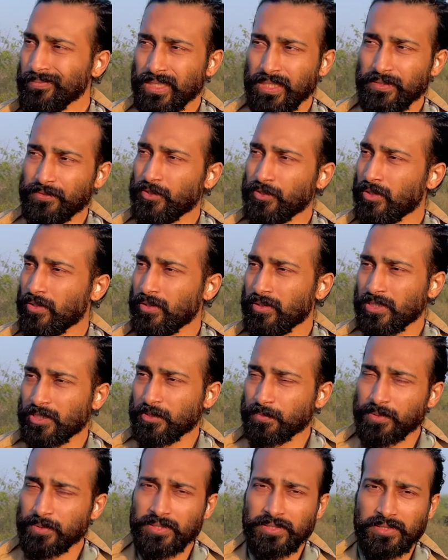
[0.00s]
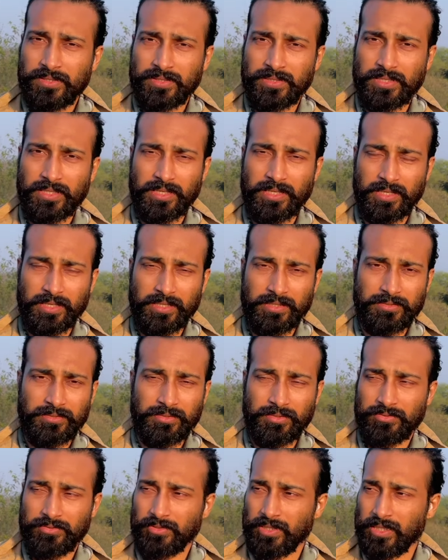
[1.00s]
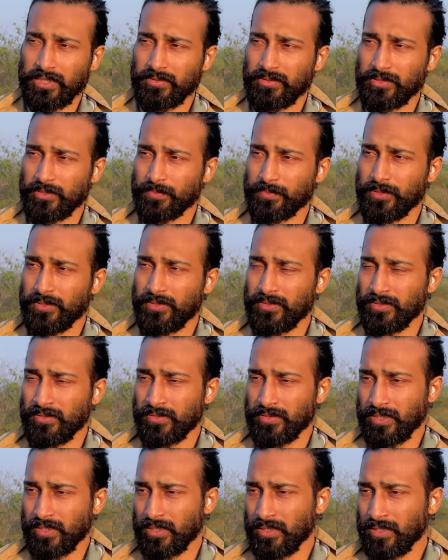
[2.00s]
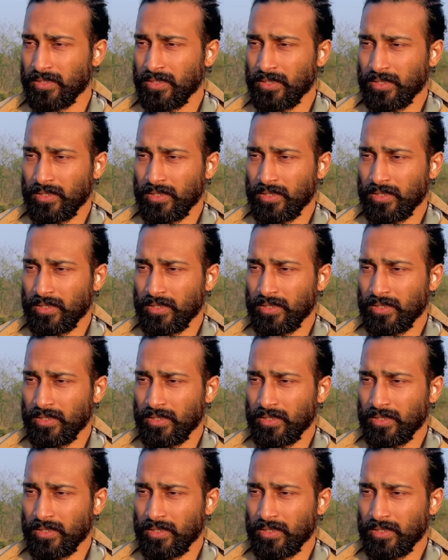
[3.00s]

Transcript: If you are not experiencing here, you're not trying to experiencing.